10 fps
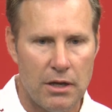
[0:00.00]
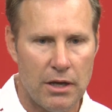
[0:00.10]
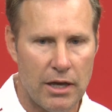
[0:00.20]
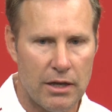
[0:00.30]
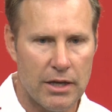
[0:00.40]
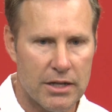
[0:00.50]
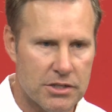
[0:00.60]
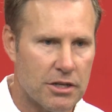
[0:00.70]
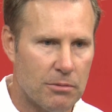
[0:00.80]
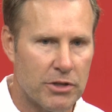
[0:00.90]
a
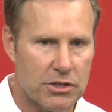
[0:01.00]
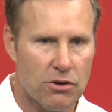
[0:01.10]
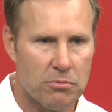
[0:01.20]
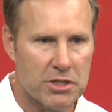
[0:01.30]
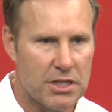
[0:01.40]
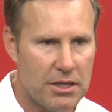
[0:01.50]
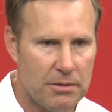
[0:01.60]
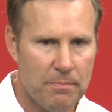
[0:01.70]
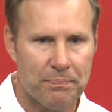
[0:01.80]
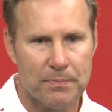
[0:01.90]
NCAA tournament
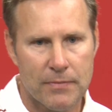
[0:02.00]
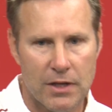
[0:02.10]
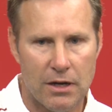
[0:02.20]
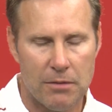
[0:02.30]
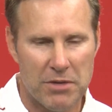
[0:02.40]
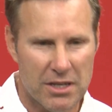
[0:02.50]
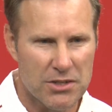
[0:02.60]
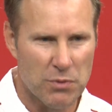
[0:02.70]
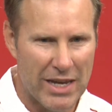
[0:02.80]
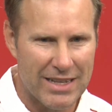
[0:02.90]
team
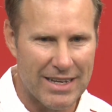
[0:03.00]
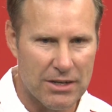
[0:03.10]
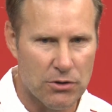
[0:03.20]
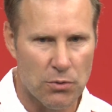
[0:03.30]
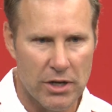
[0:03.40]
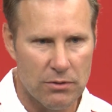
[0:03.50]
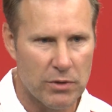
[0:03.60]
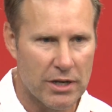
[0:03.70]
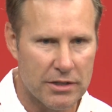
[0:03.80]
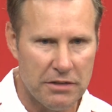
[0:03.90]
because we had that grit.
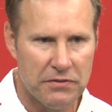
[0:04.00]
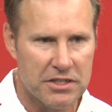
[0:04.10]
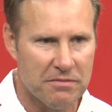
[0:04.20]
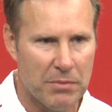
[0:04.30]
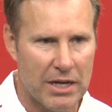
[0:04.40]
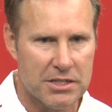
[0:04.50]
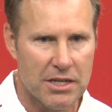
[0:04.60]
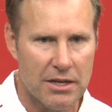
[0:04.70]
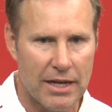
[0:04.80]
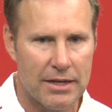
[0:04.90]
We had a defensive
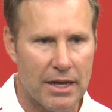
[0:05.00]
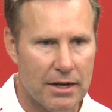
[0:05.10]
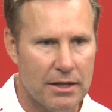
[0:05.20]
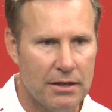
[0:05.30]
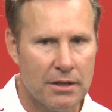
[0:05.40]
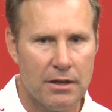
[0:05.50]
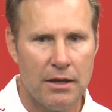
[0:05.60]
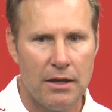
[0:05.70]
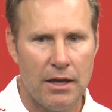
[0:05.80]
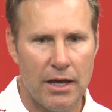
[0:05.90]
mindset and identity,
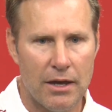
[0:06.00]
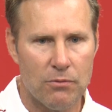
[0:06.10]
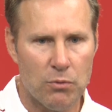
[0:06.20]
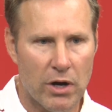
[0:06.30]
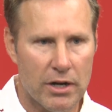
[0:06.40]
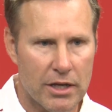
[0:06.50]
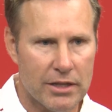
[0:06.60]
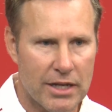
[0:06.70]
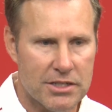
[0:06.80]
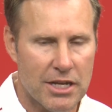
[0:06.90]
and we wanted to
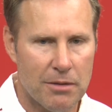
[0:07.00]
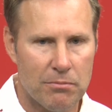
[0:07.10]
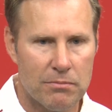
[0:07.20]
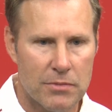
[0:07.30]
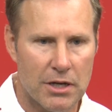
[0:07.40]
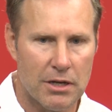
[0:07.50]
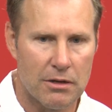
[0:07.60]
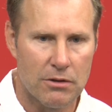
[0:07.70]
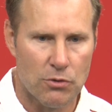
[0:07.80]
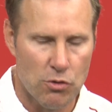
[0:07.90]
get that same
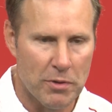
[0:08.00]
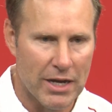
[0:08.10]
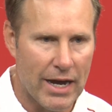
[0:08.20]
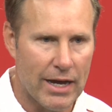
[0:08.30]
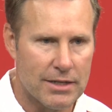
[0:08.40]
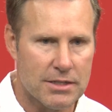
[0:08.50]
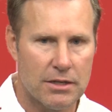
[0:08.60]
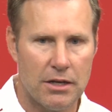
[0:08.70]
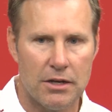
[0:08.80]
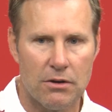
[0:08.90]
group of
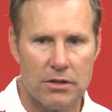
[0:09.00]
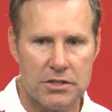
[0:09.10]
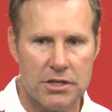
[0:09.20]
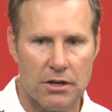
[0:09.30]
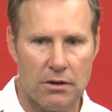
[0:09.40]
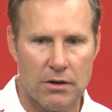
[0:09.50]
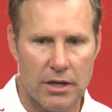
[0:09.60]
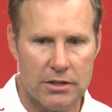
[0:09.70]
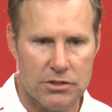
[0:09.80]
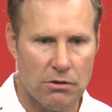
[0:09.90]
guys in here this year.
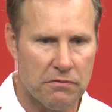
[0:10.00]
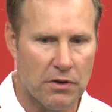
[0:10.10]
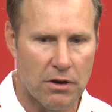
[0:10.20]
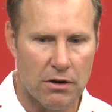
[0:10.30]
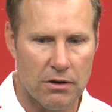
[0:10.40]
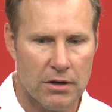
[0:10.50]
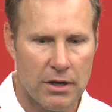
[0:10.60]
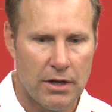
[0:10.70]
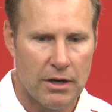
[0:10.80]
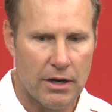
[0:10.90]
And so far,
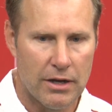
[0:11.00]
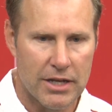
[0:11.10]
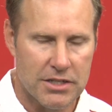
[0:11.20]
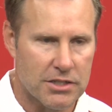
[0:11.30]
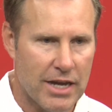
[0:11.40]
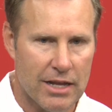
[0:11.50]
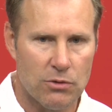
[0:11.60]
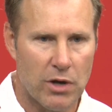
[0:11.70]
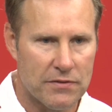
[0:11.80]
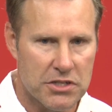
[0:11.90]
That's
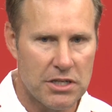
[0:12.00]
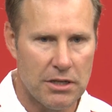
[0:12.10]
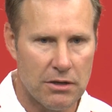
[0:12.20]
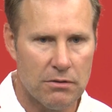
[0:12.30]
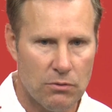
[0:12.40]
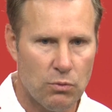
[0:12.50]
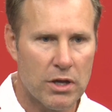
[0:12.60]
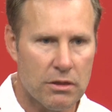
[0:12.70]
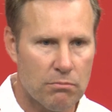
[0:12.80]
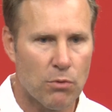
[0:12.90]
exactly what I've seen
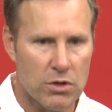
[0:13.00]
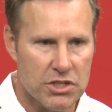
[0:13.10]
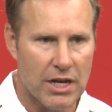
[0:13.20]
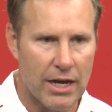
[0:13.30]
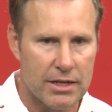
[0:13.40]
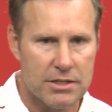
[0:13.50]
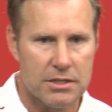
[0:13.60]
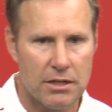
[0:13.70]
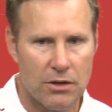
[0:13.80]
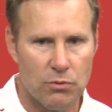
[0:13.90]
with more
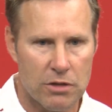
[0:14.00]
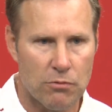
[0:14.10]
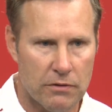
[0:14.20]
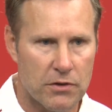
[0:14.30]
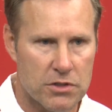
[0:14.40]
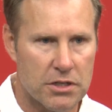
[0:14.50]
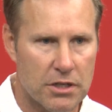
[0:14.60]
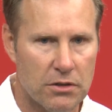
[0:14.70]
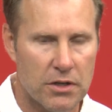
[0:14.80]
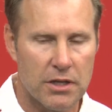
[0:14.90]
size and with more
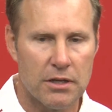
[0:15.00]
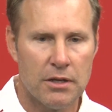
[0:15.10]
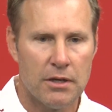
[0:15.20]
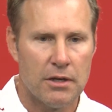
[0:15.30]
versatility